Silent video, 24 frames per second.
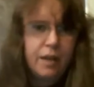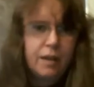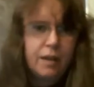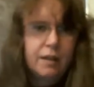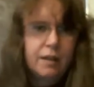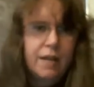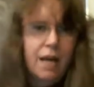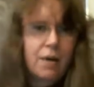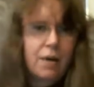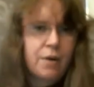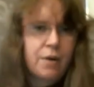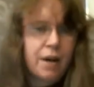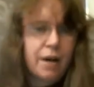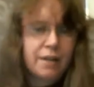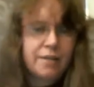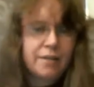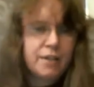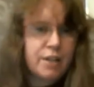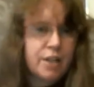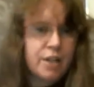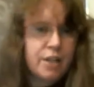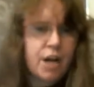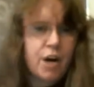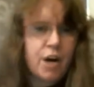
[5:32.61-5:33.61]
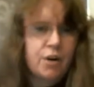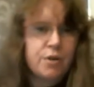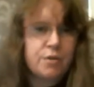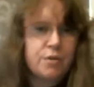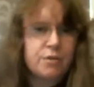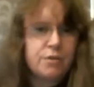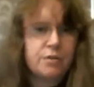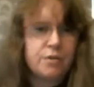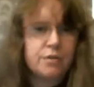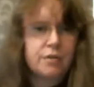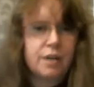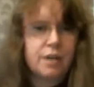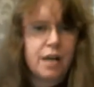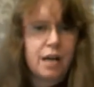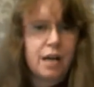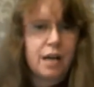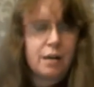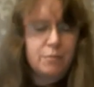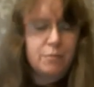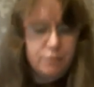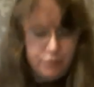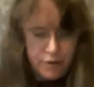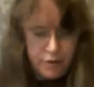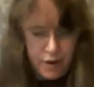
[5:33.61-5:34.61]
Now, as you know,
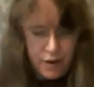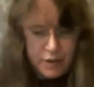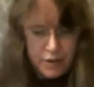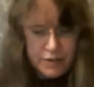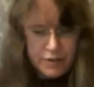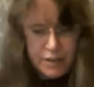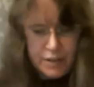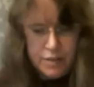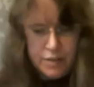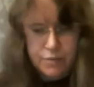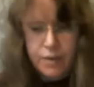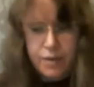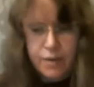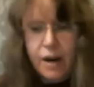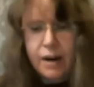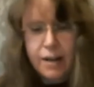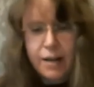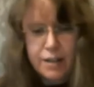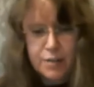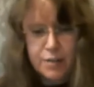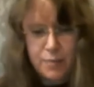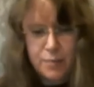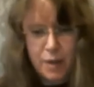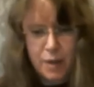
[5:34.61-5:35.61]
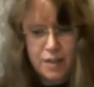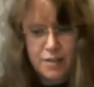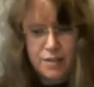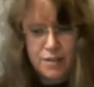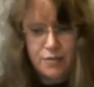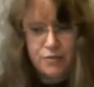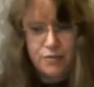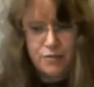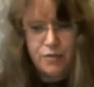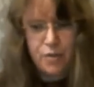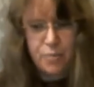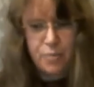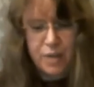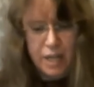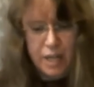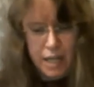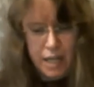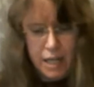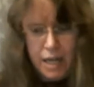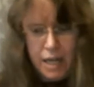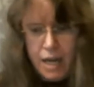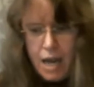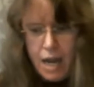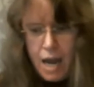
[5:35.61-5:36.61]
floss is very expensive for
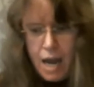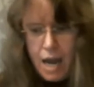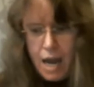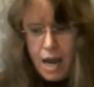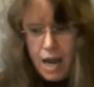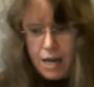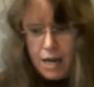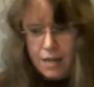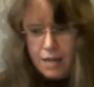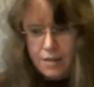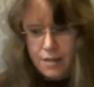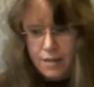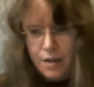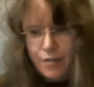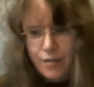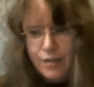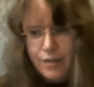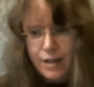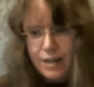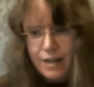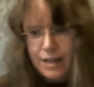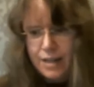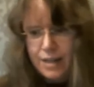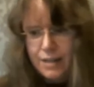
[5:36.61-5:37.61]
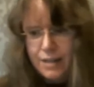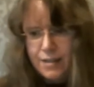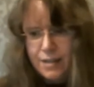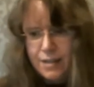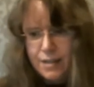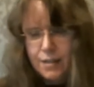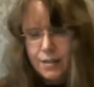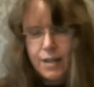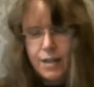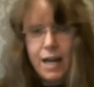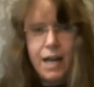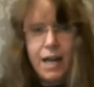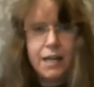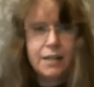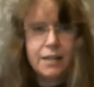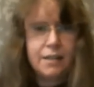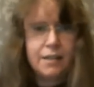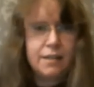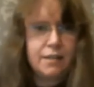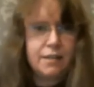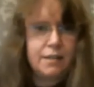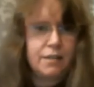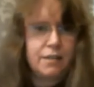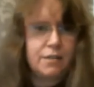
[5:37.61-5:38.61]
me, and it's not very easy to get
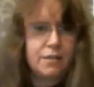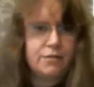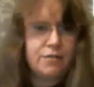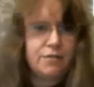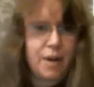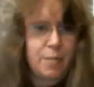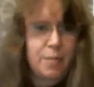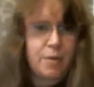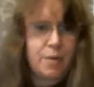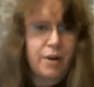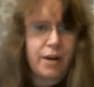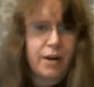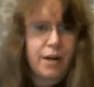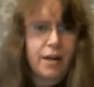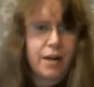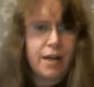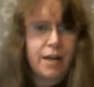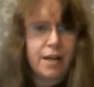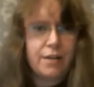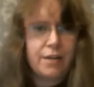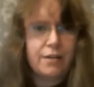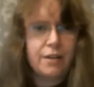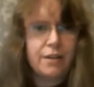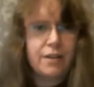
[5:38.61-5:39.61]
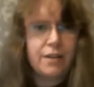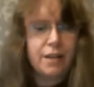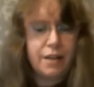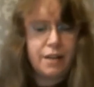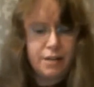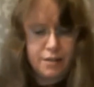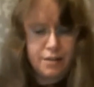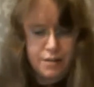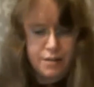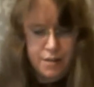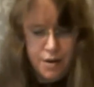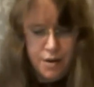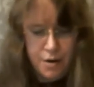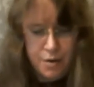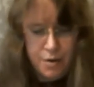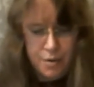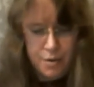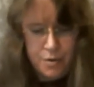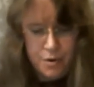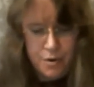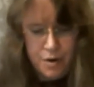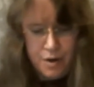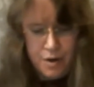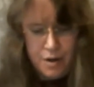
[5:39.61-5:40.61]
fabric and everything,
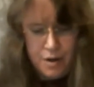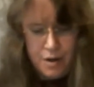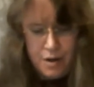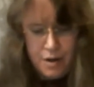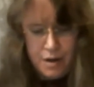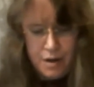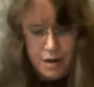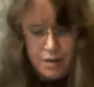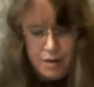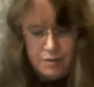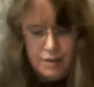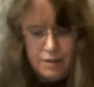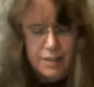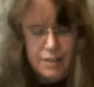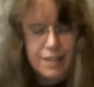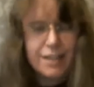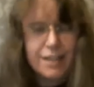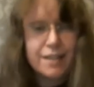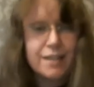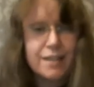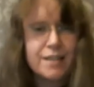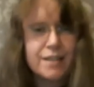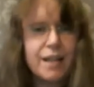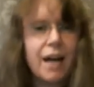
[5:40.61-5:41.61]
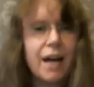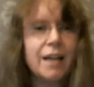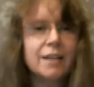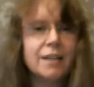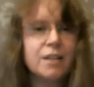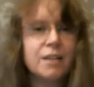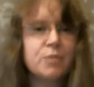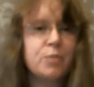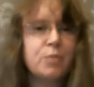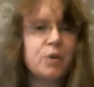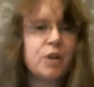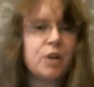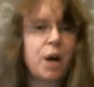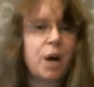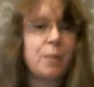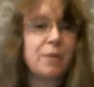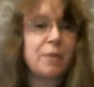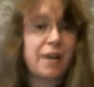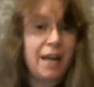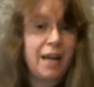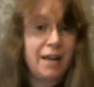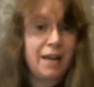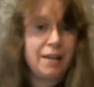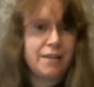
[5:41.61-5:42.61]
so when she decided to put up
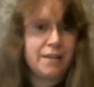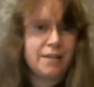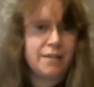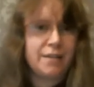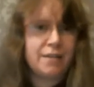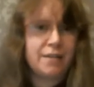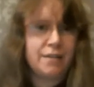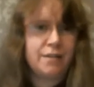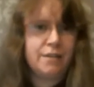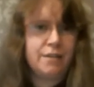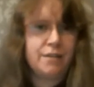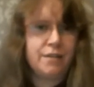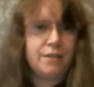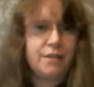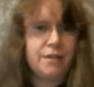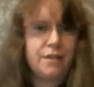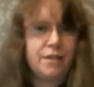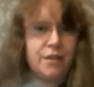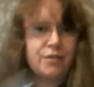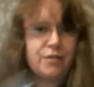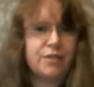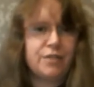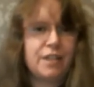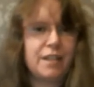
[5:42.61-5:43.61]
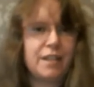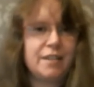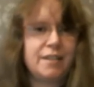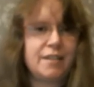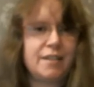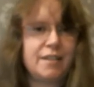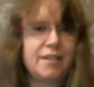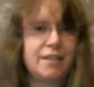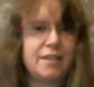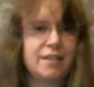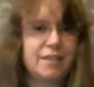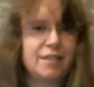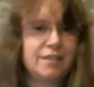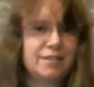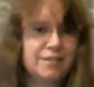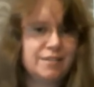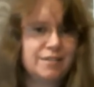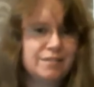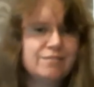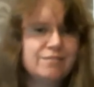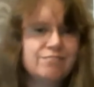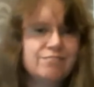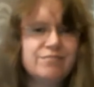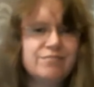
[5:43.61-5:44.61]
kits of this,
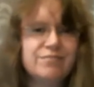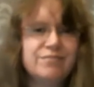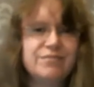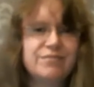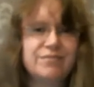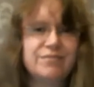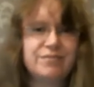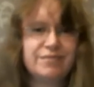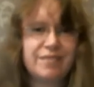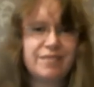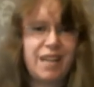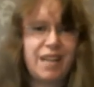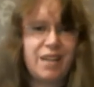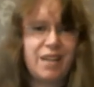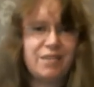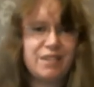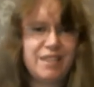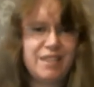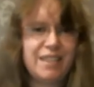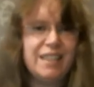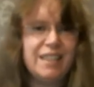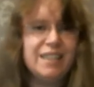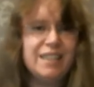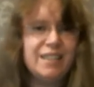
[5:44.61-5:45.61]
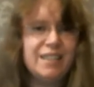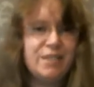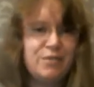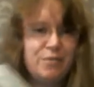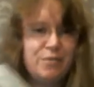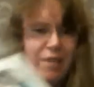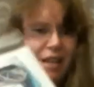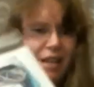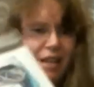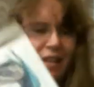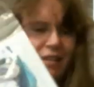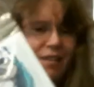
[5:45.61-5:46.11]
that was easy for me.